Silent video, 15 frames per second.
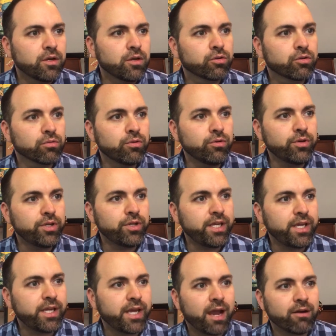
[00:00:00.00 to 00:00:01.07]

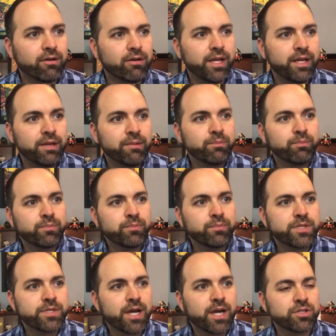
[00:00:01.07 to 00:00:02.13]
Groogy Harry,
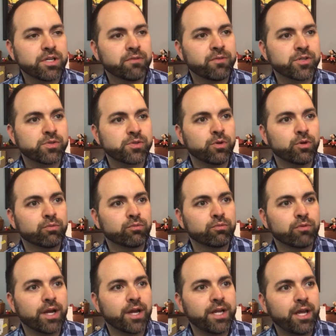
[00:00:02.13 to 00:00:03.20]
Dr. Selfridge, will
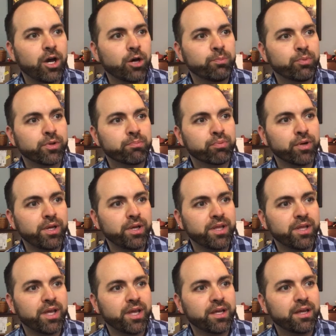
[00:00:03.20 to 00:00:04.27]
running help with
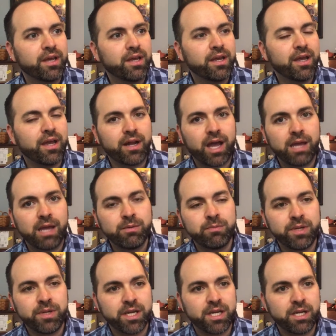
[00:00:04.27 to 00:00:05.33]
breathing, and I am in
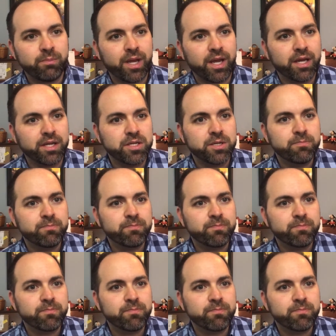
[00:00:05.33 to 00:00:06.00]
beginning band?